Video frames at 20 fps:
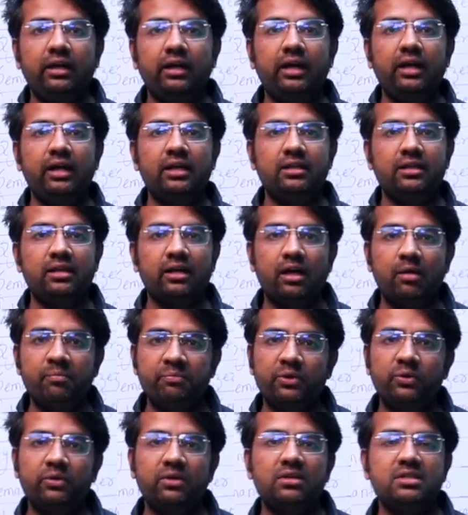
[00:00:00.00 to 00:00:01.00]
In the
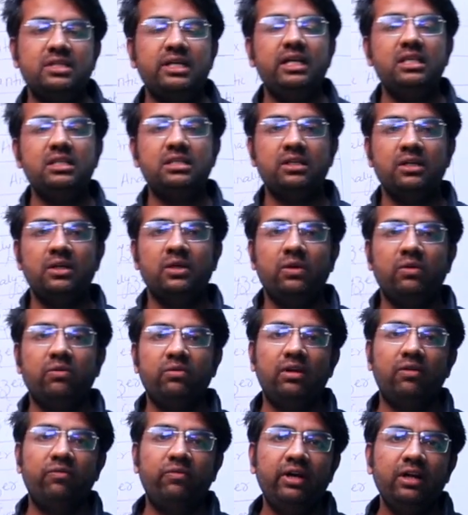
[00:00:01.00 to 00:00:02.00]
computer science,
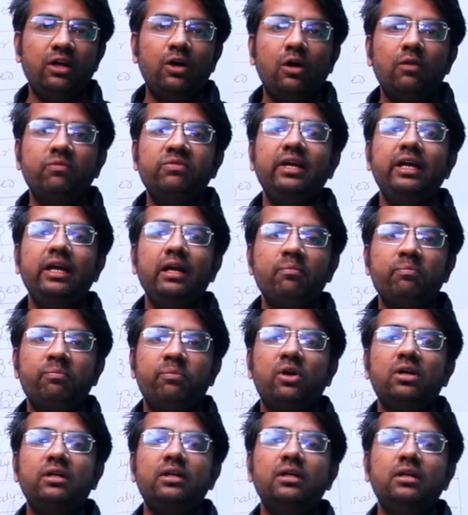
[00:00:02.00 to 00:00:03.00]
the one of the
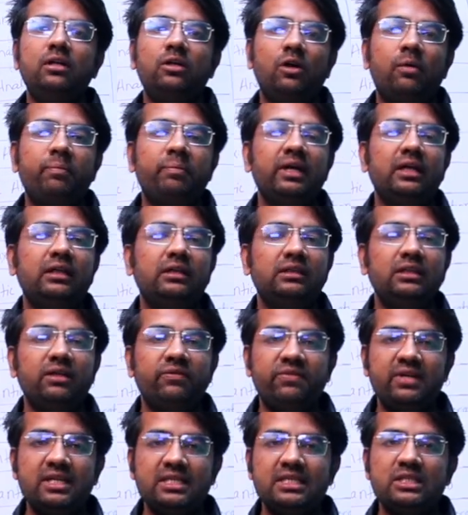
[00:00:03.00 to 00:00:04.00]
important topic, the
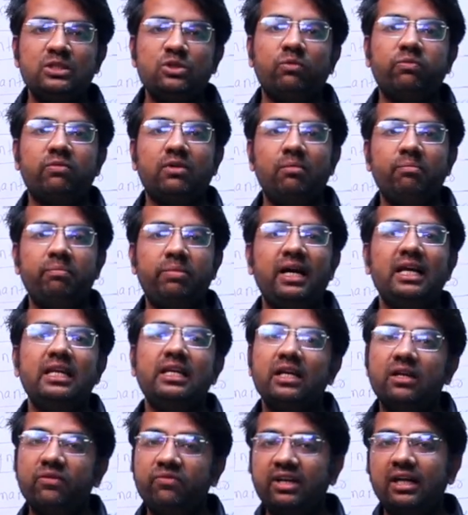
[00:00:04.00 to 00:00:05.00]
phases of
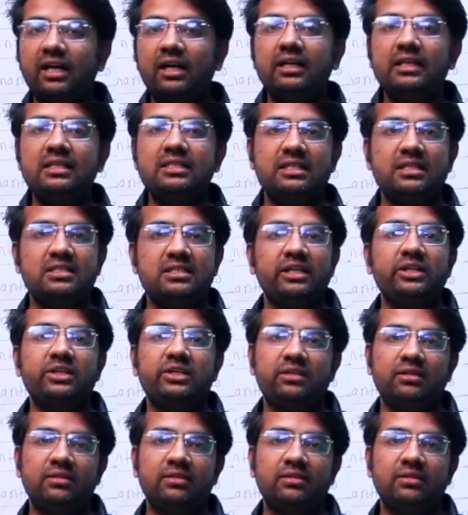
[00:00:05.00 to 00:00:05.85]
compiler we are discussing.